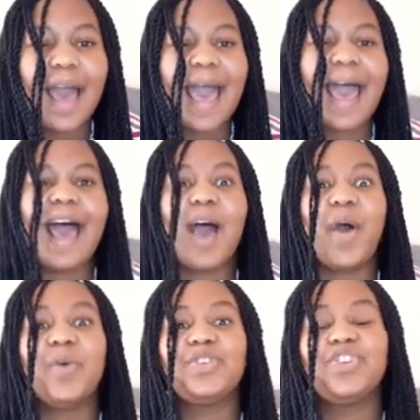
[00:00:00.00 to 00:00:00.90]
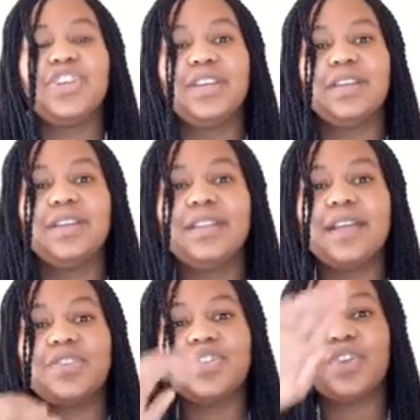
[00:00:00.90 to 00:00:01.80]
Ouch,
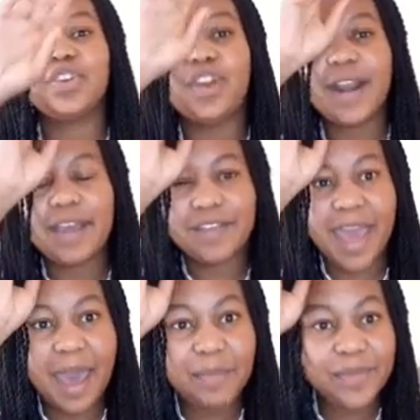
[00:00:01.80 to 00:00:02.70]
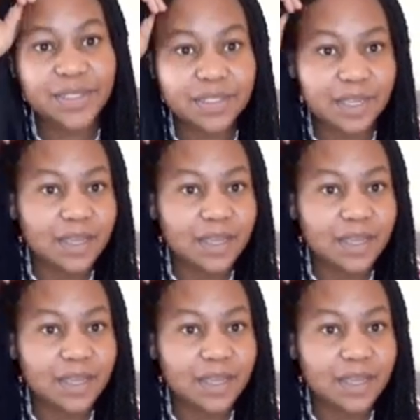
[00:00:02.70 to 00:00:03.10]
that should not have happened.